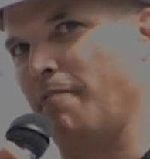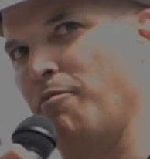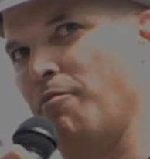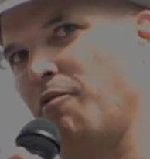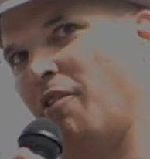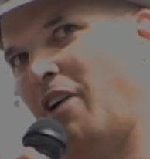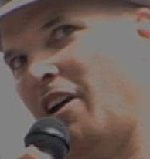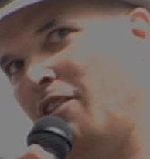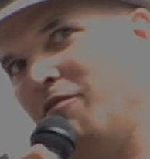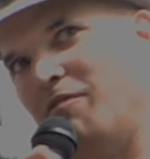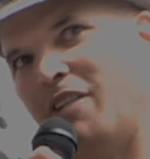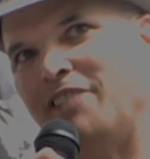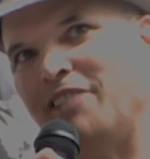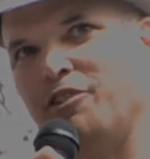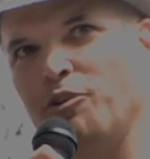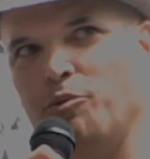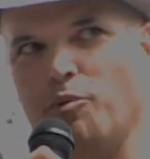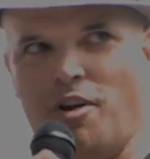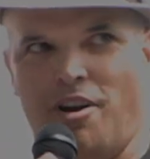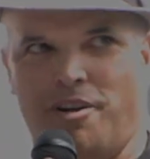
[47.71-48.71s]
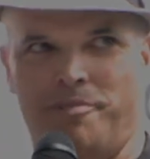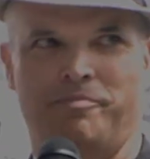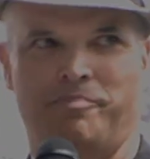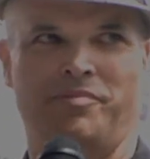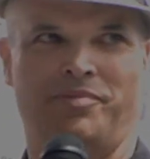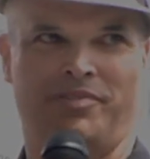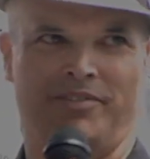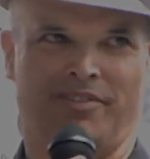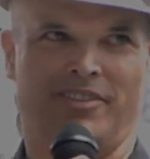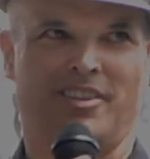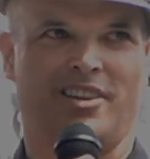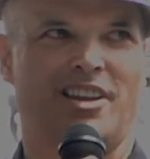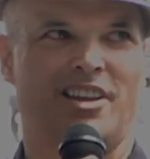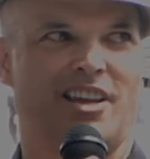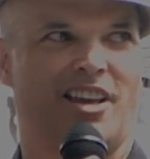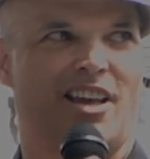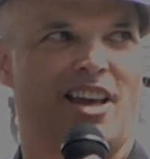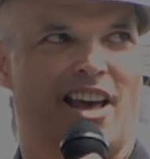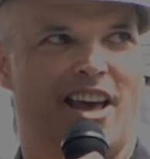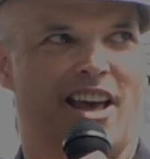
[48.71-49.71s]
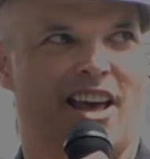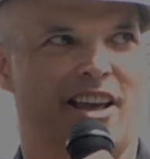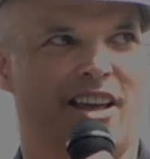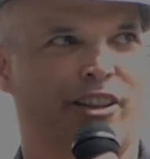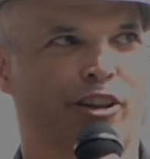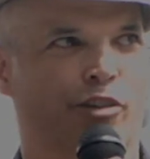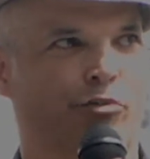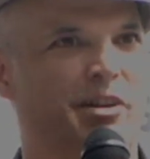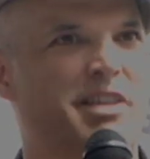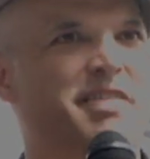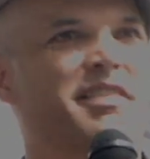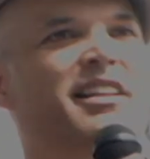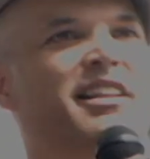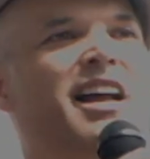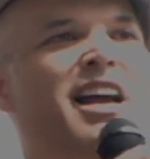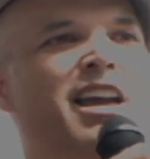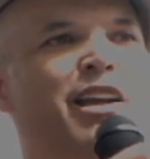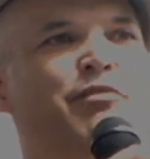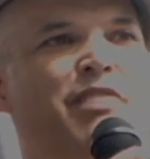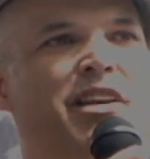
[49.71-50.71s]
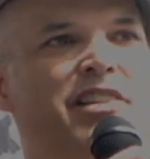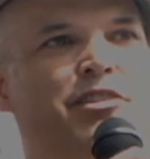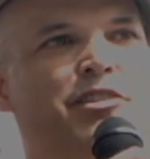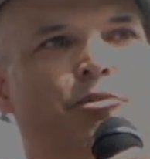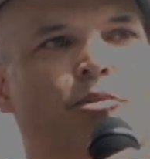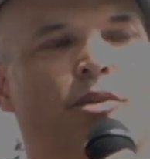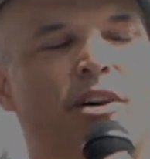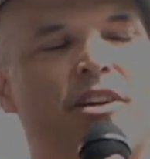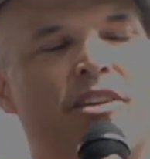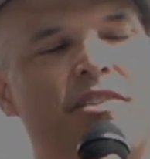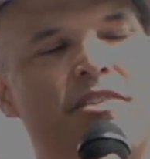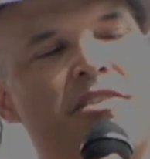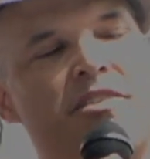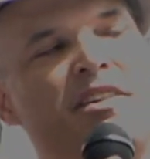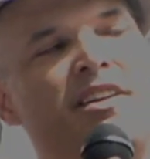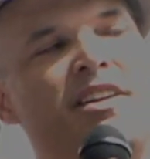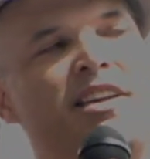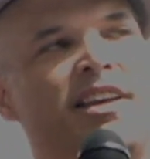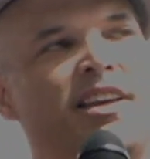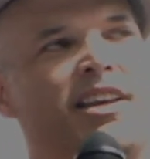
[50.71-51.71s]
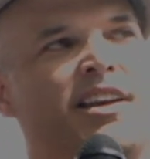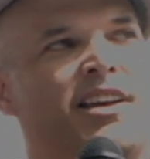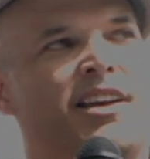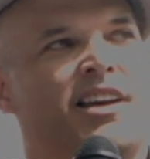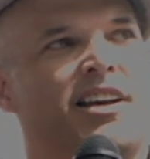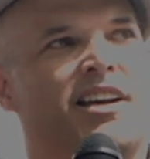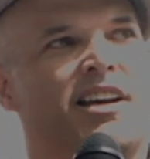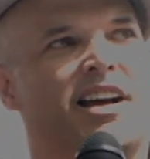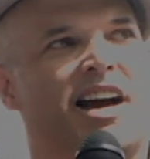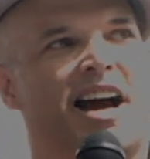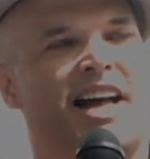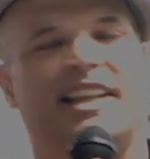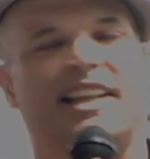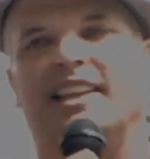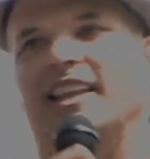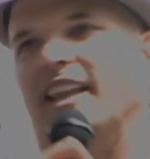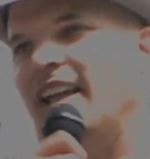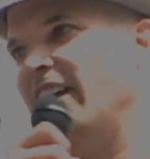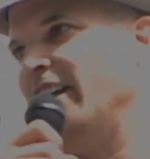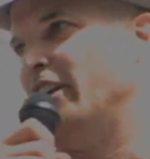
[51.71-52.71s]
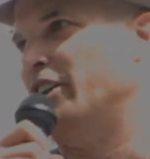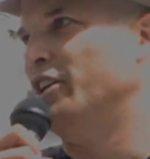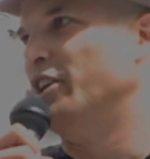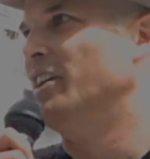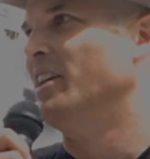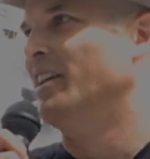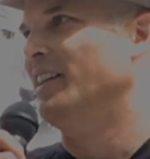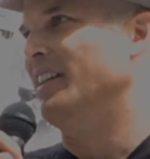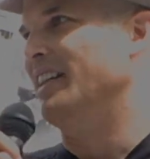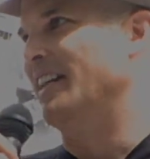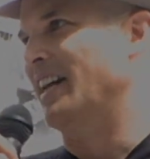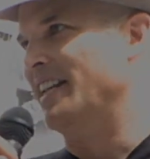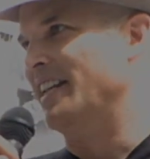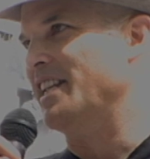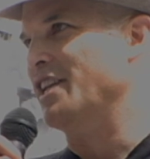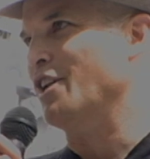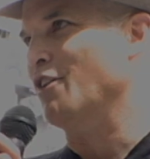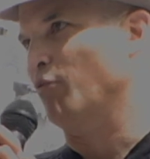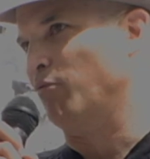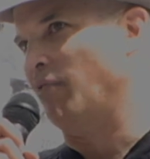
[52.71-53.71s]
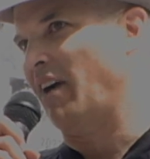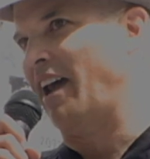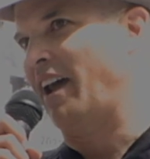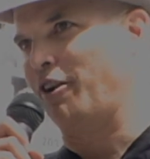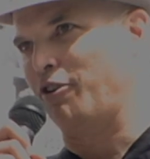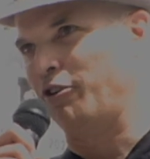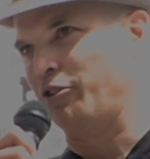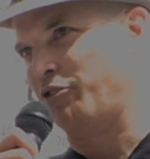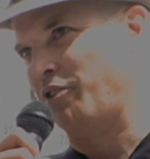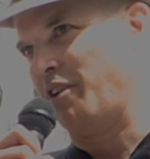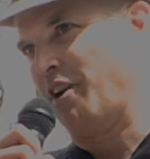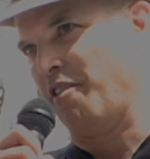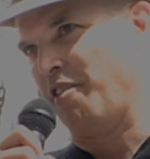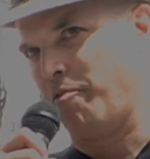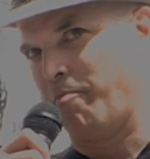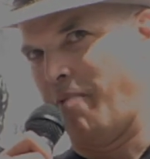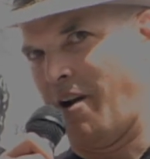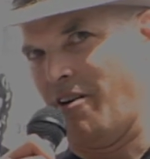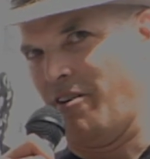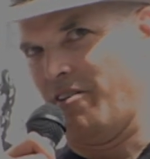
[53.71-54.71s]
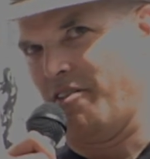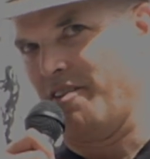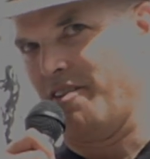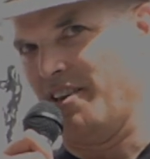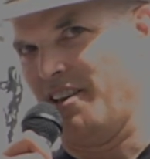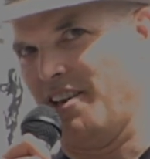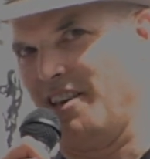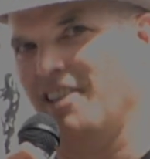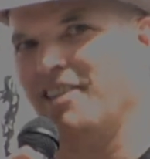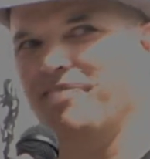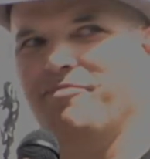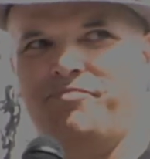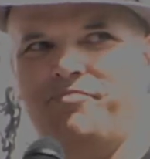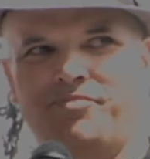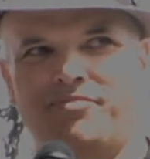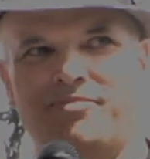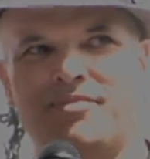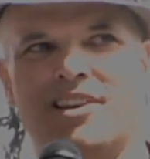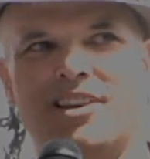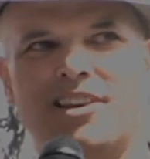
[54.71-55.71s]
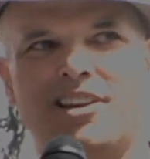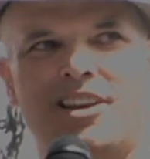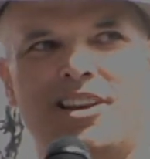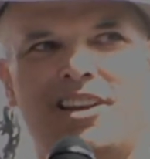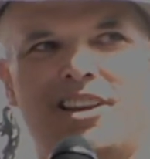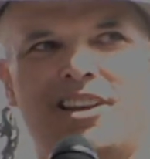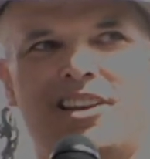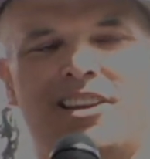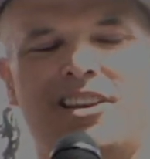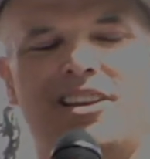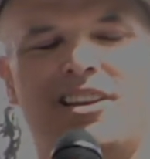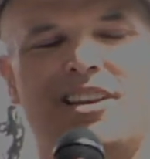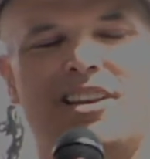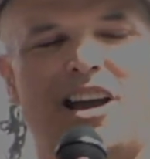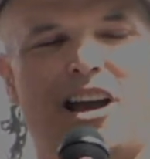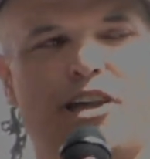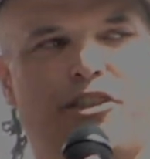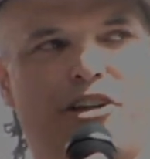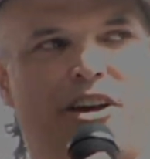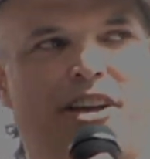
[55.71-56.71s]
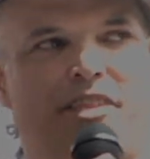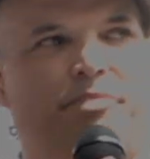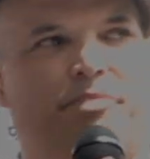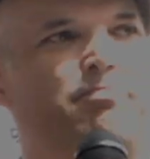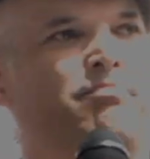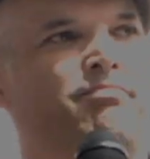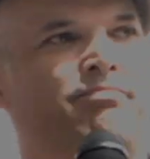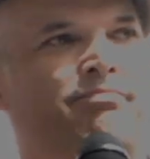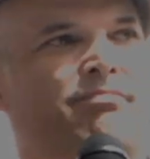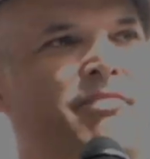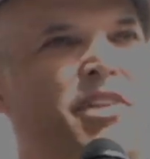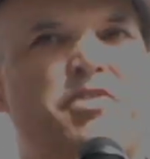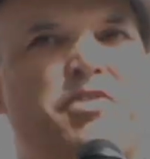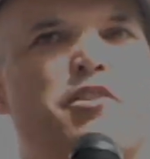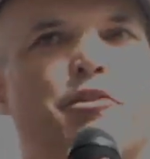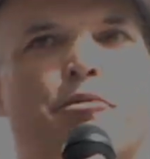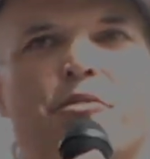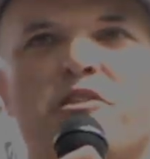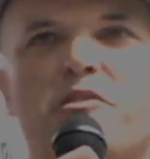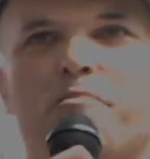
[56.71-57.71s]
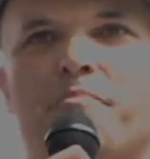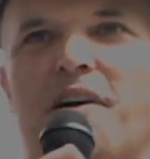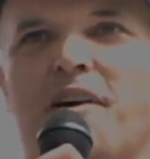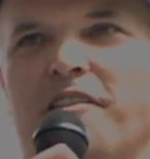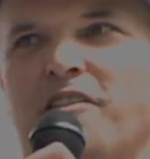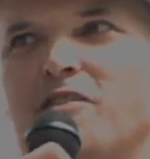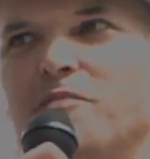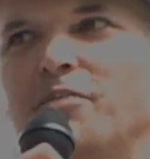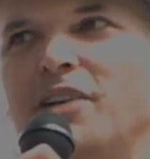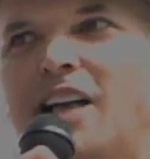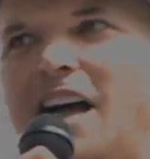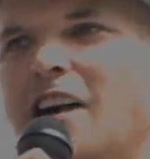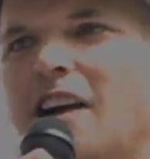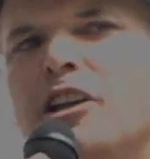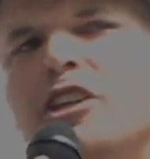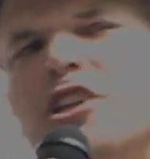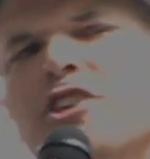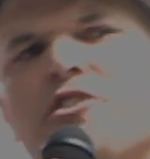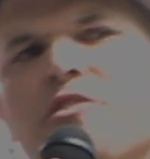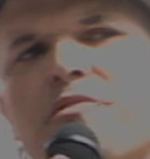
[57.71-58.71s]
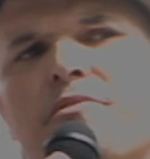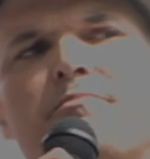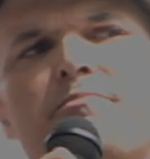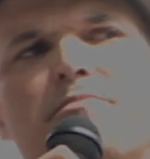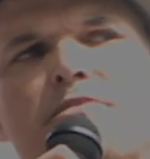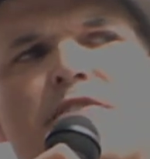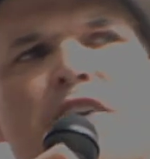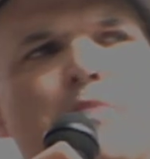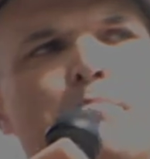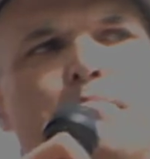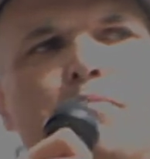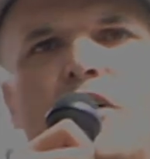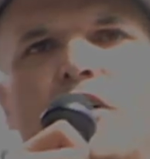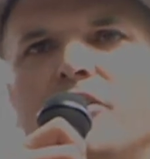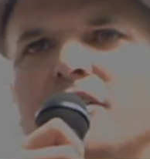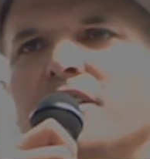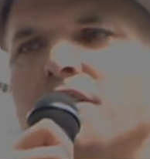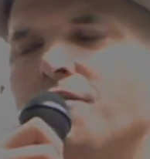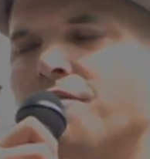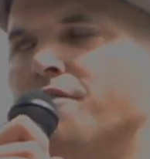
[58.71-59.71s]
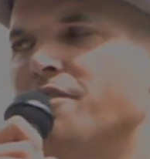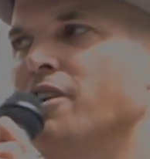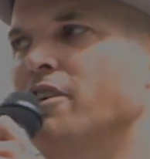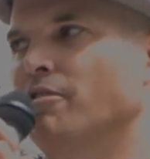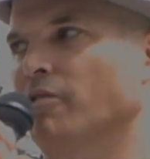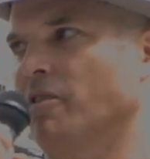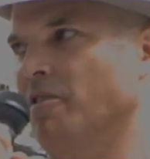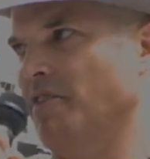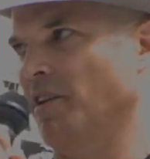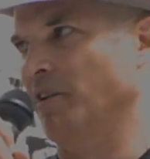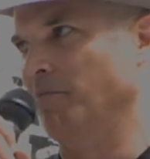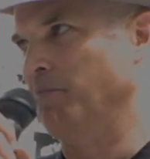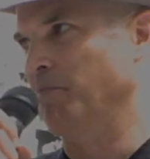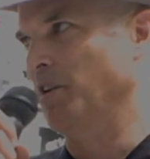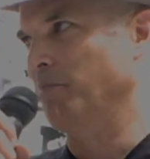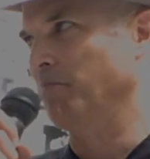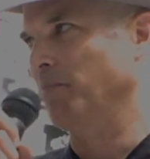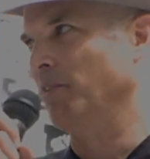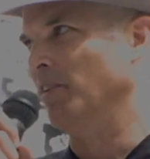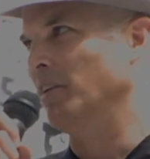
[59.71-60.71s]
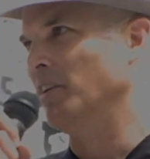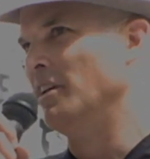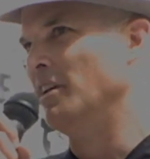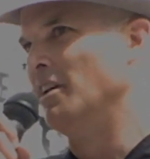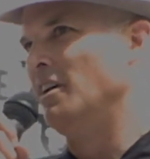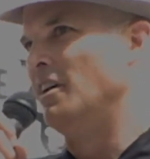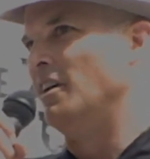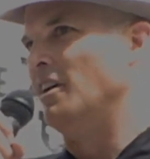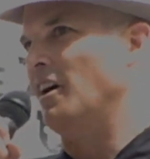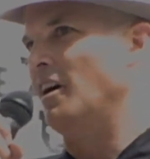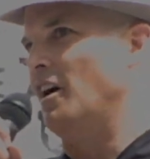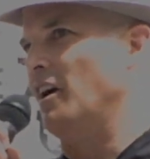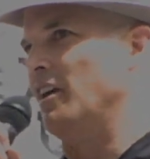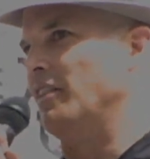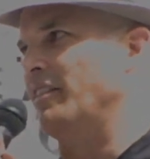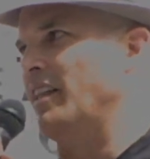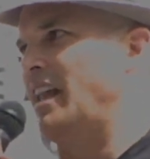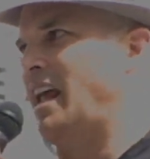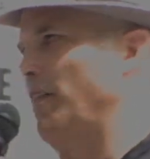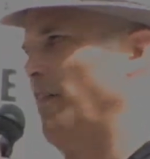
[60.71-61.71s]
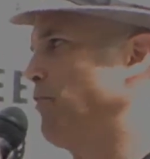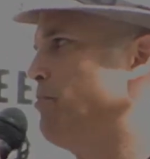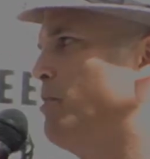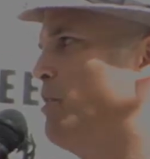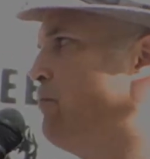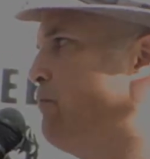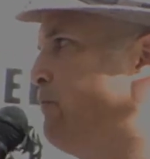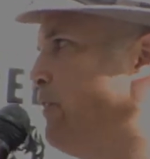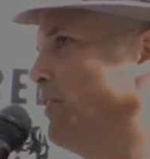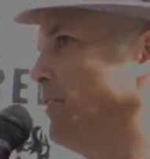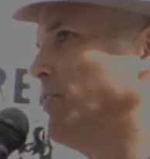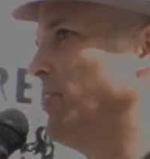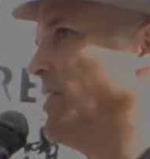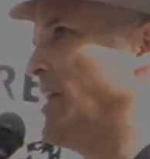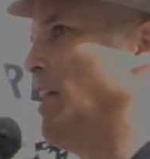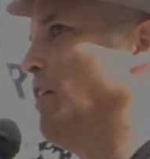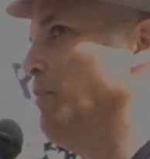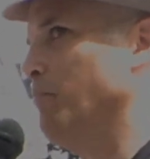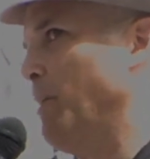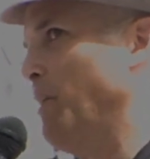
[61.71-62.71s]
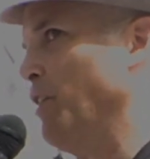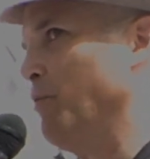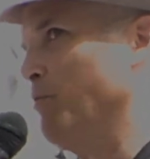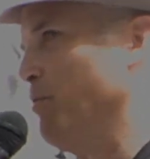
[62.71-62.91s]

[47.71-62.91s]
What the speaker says: of him, so I invented one. And the reason I invented was, I didn't like the idea of radical transparency. I thought, this is irresponsible. How can you just dump all these secrets on people? They have to be filtered out by